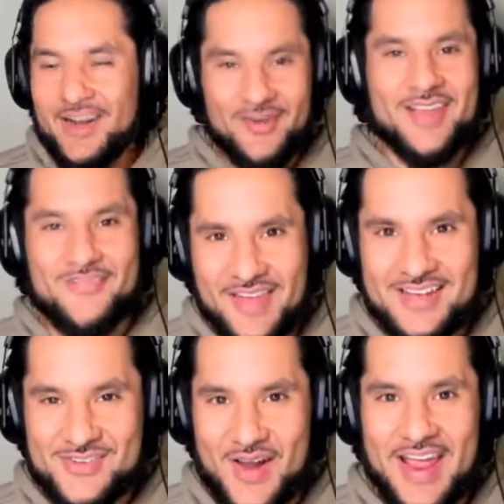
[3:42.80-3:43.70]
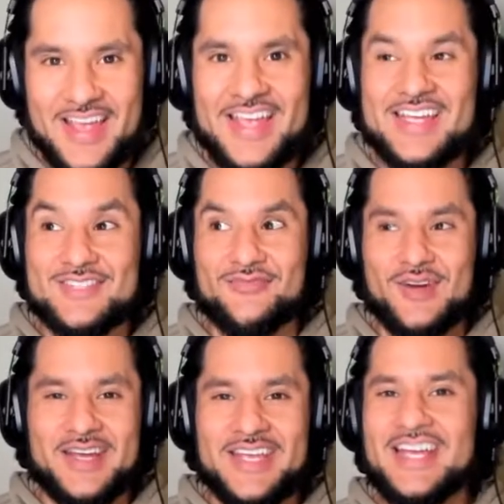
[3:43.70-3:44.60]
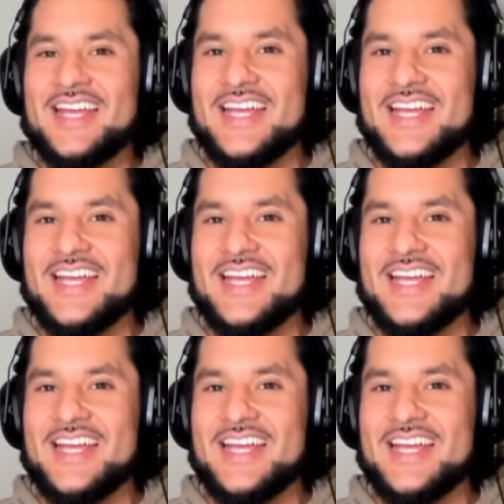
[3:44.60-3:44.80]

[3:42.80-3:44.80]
I recommend trying it. It's funny.